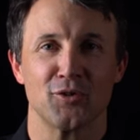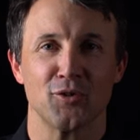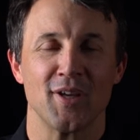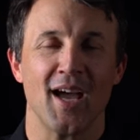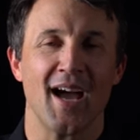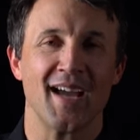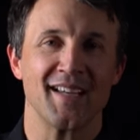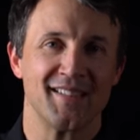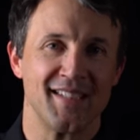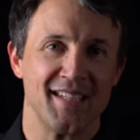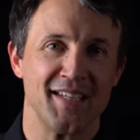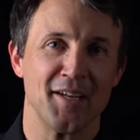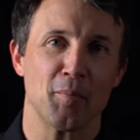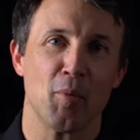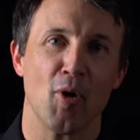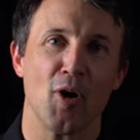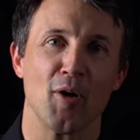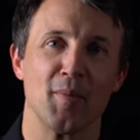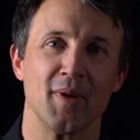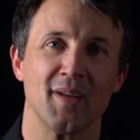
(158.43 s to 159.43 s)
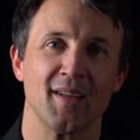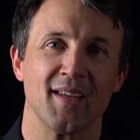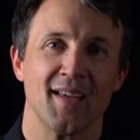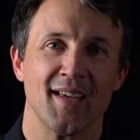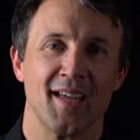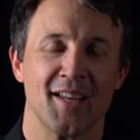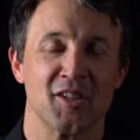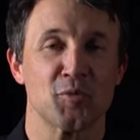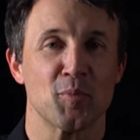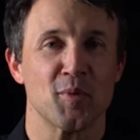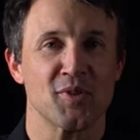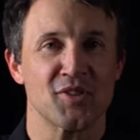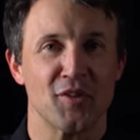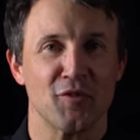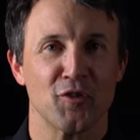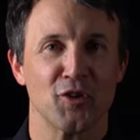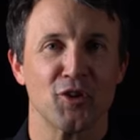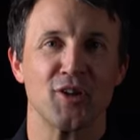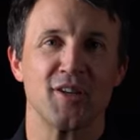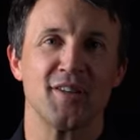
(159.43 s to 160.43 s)
to the IT department and
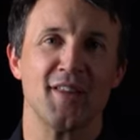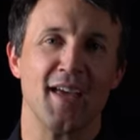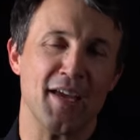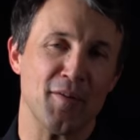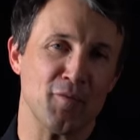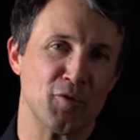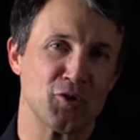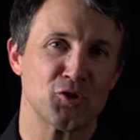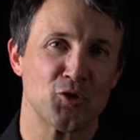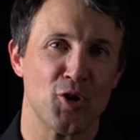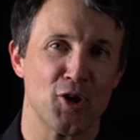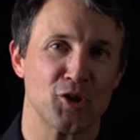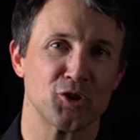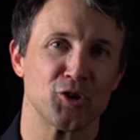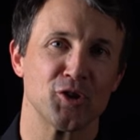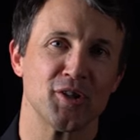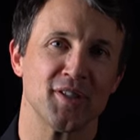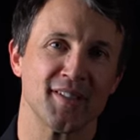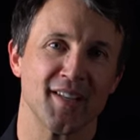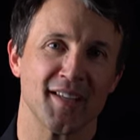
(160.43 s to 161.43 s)
specifically the infrastructure